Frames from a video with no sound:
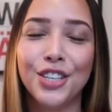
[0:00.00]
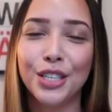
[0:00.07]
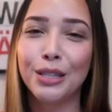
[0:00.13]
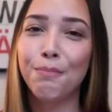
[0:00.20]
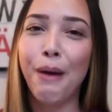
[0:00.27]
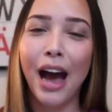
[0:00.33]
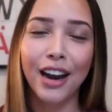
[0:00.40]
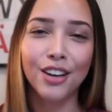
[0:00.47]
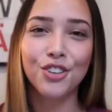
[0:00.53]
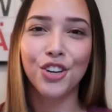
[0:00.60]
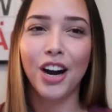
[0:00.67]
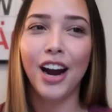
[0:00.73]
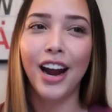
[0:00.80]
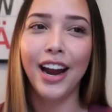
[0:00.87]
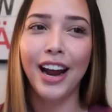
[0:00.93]
Just pat it
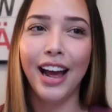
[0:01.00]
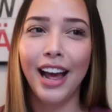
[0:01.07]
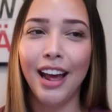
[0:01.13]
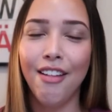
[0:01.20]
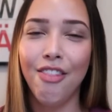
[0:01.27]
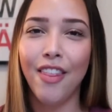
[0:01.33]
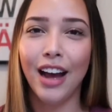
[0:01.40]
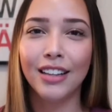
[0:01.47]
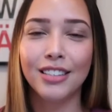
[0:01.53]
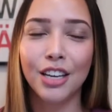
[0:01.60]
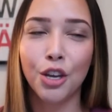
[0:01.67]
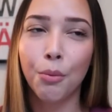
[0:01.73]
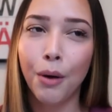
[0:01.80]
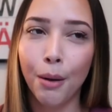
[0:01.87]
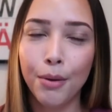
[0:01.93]
dry and that's
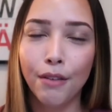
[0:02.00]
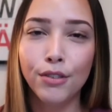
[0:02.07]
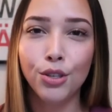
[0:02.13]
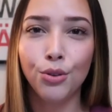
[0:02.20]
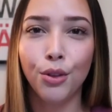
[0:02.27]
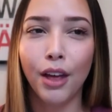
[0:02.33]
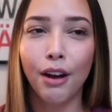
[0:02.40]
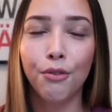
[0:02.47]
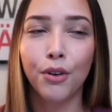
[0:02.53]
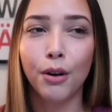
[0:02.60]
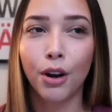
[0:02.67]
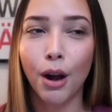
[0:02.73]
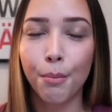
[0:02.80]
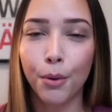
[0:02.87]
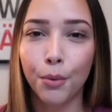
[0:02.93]
it. You'll probably have to do that for
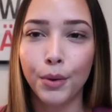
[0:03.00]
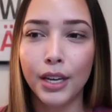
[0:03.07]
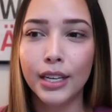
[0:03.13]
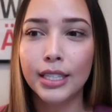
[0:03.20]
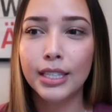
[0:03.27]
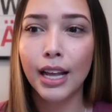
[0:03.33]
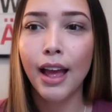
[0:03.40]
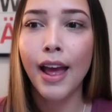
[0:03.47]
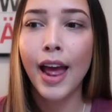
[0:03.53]
a couple weeks.